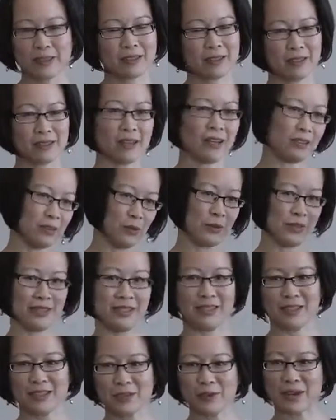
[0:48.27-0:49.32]
Y'all know what it
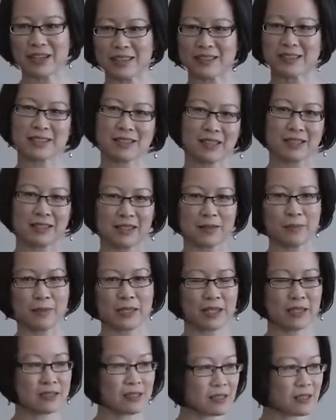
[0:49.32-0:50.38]
is, right? This is like the
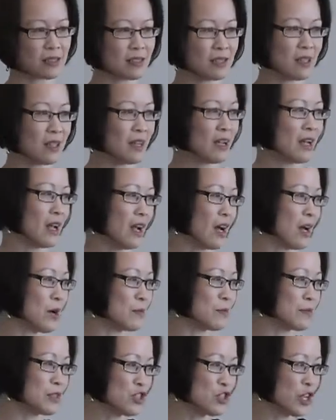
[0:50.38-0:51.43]
biggest
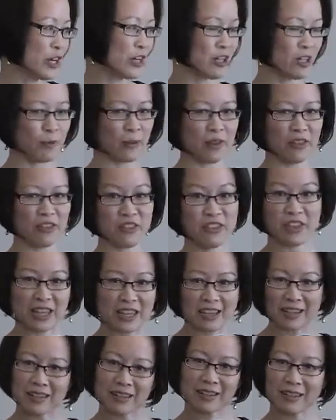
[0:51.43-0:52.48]
charitable
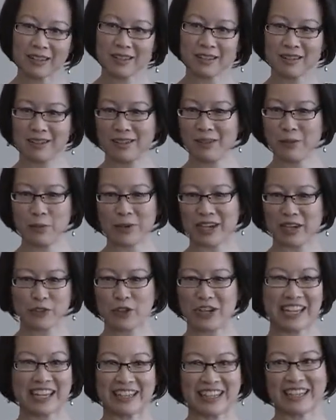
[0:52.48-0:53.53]
thing, whatever
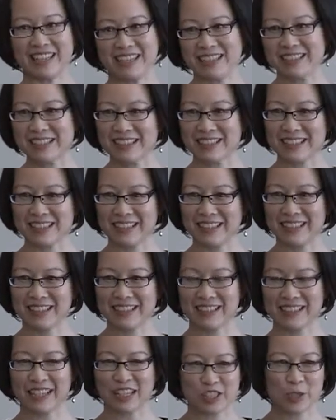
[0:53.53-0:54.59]
it is.
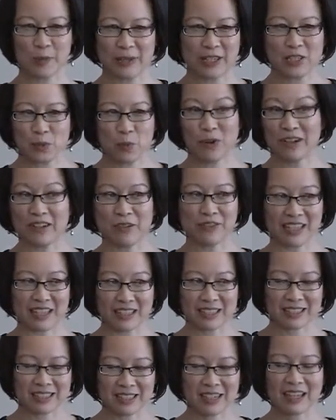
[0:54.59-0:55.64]
It's the biggest one of
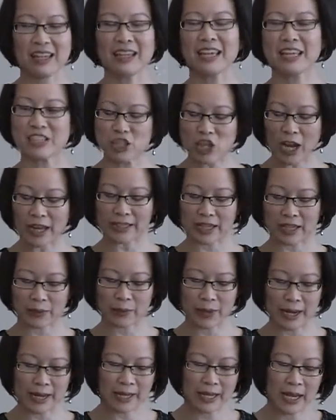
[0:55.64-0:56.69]
it in China,
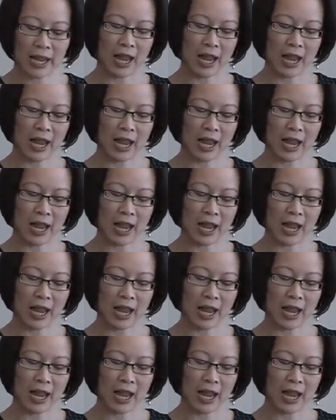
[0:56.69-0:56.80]
right?